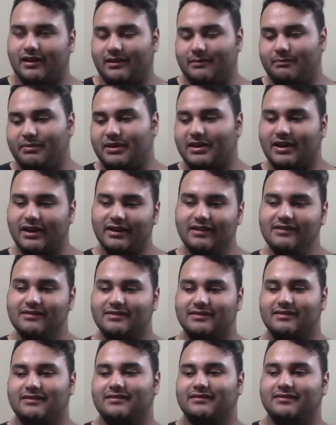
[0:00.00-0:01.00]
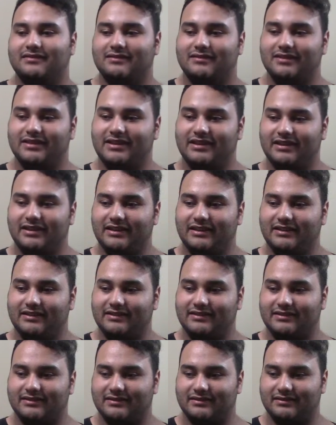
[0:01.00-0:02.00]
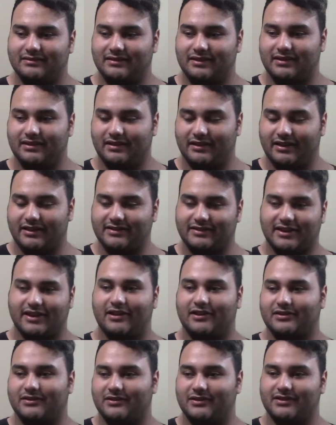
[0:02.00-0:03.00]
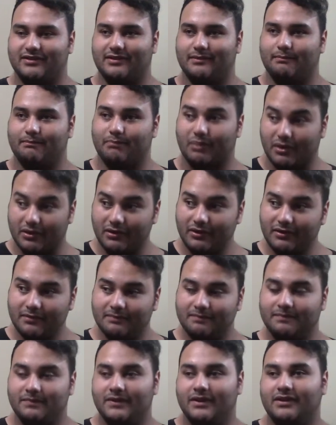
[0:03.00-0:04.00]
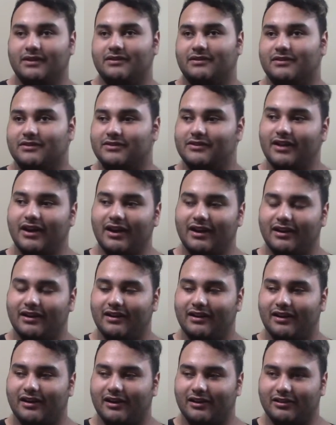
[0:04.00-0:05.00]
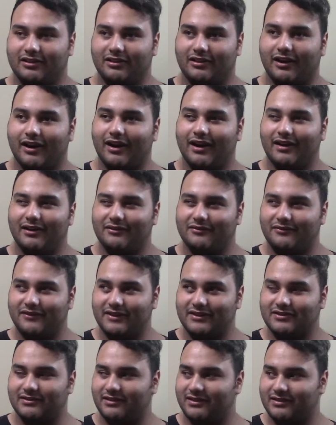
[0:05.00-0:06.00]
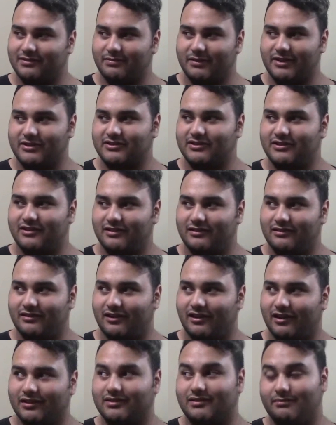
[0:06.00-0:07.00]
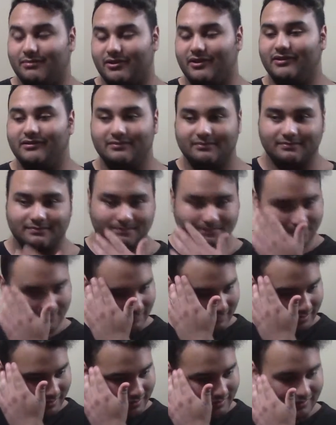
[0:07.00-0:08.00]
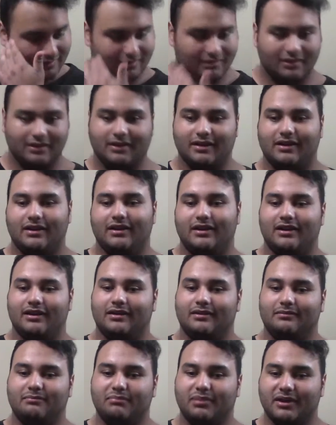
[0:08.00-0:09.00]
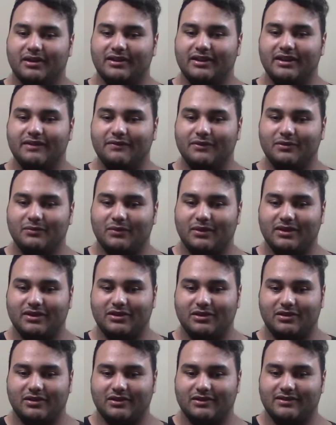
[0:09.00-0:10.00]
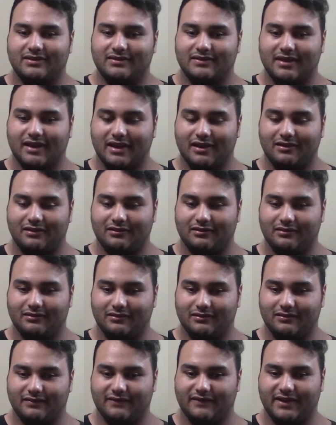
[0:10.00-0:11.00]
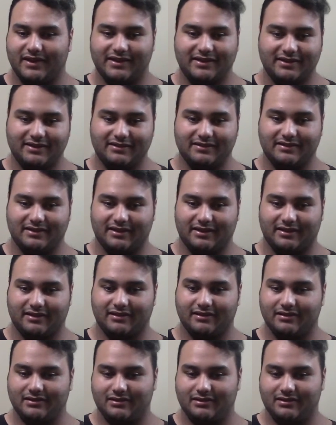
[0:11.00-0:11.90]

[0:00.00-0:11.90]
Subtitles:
because his character is a bird, there's not a lot of facial expression on a bird. But even when you could tell that he's like